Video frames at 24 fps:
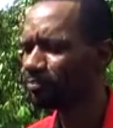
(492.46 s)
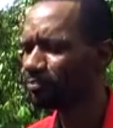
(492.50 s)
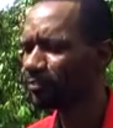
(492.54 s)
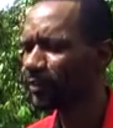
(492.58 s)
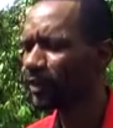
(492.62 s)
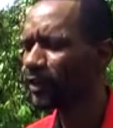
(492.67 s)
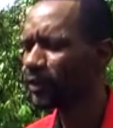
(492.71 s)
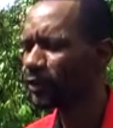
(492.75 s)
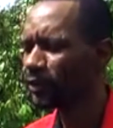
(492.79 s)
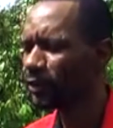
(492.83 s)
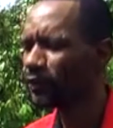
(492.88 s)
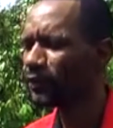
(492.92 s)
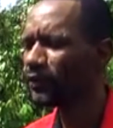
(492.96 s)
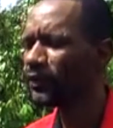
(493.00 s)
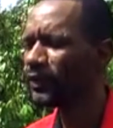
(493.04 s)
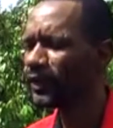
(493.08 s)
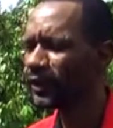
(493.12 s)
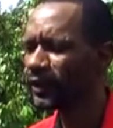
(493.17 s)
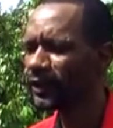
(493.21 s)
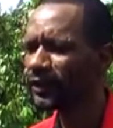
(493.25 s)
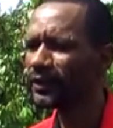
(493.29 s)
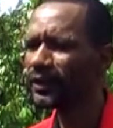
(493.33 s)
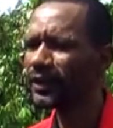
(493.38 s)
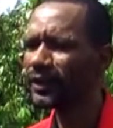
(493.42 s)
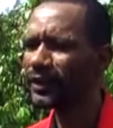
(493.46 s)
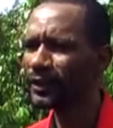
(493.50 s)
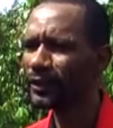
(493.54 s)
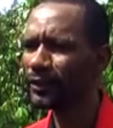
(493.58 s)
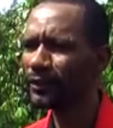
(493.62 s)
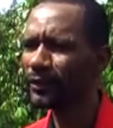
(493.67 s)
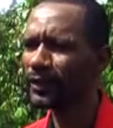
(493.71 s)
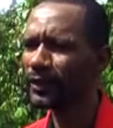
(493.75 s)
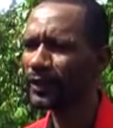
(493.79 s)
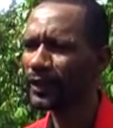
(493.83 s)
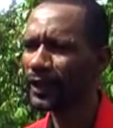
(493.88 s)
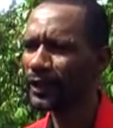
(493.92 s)
I do feel a sense
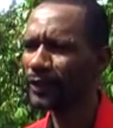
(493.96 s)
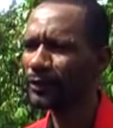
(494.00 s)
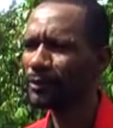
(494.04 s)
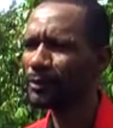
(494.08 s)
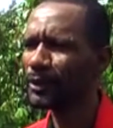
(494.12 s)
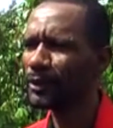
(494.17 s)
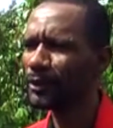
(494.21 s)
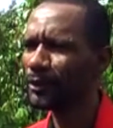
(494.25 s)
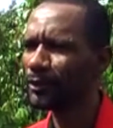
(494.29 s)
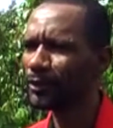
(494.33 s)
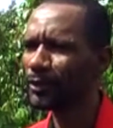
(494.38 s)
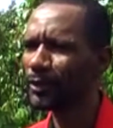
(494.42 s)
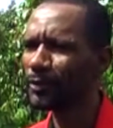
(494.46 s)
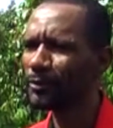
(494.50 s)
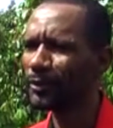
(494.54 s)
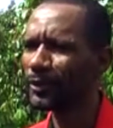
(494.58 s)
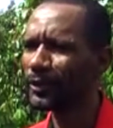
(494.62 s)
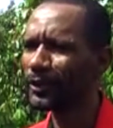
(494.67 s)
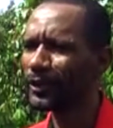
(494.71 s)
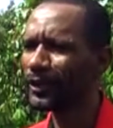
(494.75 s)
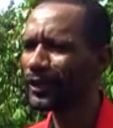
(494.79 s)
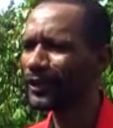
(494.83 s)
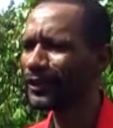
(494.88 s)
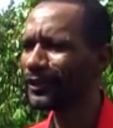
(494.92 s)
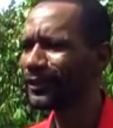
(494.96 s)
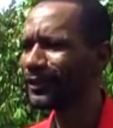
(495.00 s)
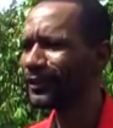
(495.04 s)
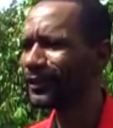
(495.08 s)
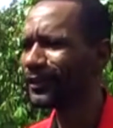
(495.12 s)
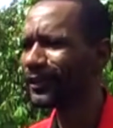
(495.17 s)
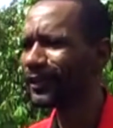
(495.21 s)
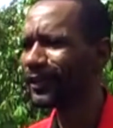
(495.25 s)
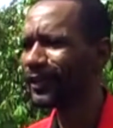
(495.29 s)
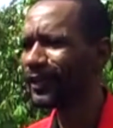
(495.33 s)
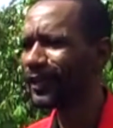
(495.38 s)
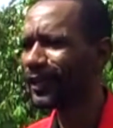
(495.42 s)
of attachment to it, but not
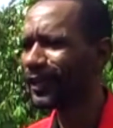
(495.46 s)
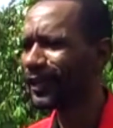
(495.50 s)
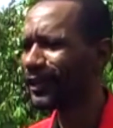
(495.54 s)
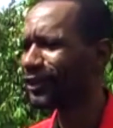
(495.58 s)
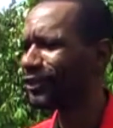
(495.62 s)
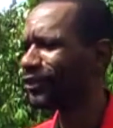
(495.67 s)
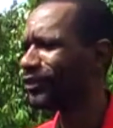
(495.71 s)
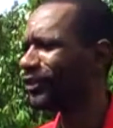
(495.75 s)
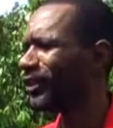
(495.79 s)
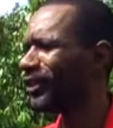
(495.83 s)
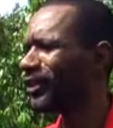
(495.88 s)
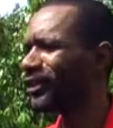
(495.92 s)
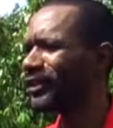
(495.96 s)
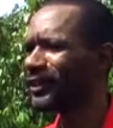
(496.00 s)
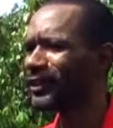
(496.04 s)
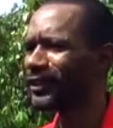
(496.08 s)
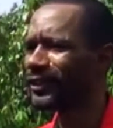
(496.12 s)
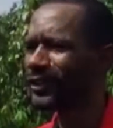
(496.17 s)
as strong as